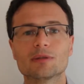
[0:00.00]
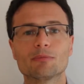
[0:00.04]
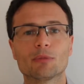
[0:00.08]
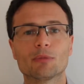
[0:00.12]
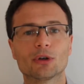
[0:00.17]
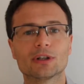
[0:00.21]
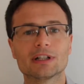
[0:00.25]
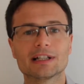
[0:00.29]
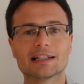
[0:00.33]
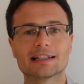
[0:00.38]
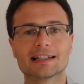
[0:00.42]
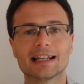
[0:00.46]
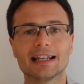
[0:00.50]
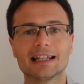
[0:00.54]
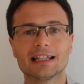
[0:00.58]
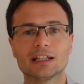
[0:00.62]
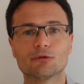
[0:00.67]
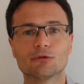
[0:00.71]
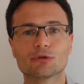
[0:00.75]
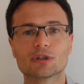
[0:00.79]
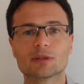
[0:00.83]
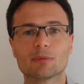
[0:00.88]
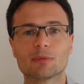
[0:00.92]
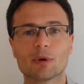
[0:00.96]
body is
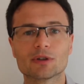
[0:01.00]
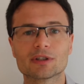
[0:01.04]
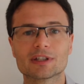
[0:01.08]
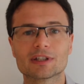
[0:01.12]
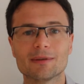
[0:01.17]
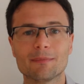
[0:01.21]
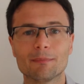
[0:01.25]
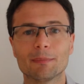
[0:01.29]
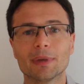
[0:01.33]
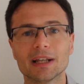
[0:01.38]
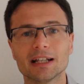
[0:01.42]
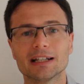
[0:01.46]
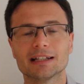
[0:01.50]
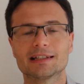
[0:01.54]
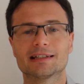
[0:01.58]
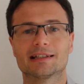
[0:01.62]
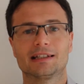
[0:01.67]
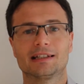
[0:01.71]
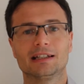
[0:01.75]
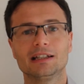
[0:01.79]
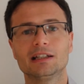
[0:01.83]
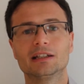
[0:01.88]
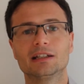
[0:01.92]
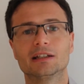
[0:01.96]
taking
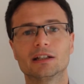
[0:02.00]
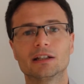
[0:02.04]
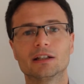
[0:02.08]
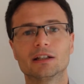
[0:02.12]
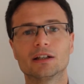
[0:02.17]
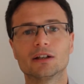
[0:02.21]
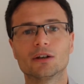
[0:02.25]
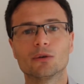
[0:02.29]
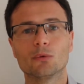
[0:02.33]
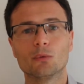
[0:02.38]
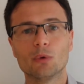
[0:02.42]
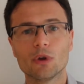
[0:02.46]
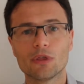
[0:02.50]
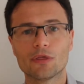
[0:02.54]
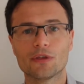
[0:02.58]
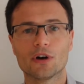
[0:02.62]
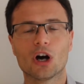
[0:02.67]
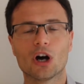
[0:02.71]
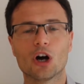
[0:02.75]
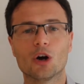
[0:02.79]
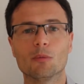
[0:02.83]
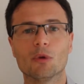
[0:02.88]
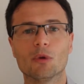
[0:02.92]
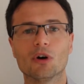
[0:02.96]
responsibility with the
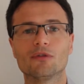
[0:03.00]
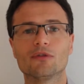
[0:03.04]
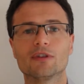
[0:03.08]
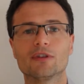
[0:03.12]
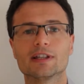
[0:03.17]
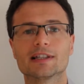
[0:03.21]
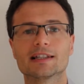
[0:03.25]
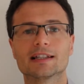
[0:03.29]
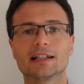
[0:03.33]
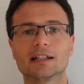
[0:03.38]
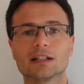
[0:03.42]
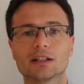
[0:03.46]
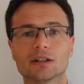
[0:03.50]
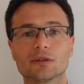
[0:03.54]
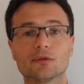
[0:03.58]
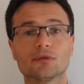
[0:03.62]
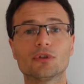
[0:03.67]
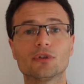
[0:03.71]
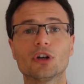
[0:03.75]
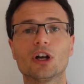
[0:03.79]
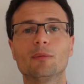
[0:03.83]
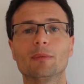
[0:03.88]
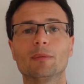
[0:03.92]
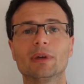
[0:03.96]
Home Office in
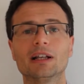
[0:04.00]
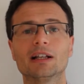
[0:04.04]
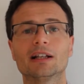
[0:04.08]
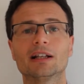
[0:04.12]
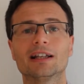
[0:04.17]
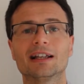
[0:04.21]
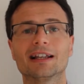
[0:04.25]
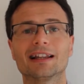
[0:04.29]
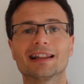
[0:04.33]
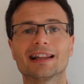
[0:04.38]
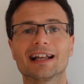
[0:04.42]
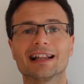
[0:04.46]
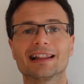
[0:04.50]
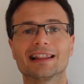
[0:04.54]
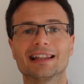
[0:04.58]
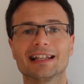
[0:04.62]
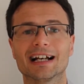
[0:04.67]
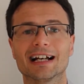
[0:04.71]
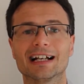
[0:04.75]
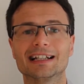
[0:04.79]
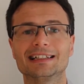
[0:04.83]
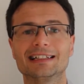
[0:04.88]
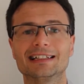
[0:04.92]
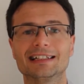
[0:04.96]
confirming that the
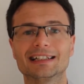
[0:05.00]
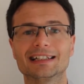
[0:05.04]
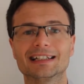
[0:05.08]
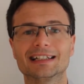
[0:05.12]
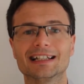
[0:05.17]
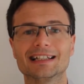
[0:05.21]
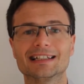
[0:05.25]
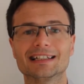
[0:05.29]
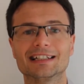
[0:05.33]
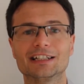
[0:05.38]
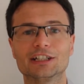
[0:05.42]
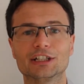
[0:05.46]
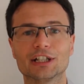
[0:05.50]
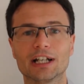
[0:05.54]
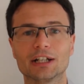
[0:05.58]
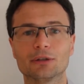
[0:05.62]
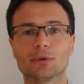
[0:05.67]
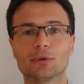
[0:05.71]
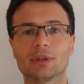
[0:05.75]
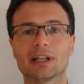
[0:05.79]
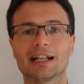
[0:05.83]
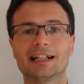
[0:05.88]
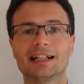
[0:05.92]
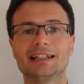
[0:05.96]
idea is a
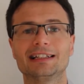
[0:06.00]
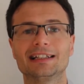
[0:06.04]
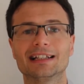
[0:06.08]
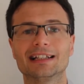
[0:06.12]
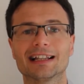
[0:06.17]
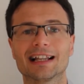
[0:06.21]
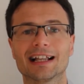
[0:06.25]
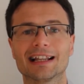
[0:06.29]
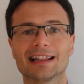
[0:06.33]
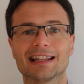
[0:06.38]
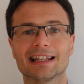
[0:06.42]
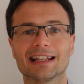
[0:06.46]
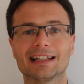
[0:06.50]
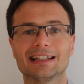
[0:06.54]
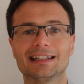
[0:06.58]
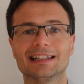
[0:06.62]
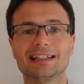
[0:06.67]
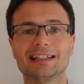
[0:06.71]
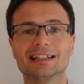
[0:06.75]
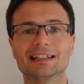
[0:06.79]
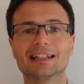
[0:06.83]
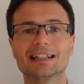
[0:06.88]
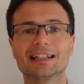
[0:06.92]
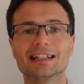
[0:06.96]
genuine idea, that the
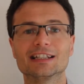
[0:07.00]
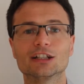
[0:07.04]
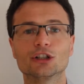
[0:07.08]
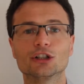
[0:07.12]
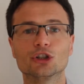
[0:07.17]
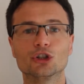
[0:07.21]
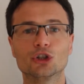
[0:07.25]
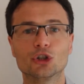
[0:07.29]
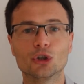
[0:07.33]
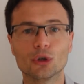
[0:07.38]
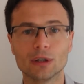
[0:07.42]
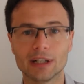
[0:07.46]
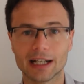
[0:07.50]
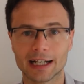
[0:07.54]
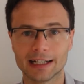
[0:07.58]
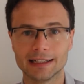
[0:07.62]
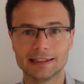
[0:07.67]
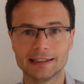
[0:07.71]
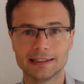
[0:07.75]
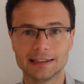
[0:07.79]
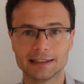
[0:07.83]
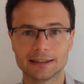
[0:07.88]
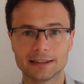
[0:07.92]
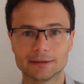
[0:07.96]
idea is a good
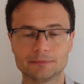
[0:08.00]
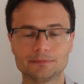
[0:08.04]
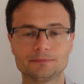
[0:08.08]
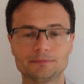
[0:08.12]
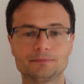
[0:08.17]
idea.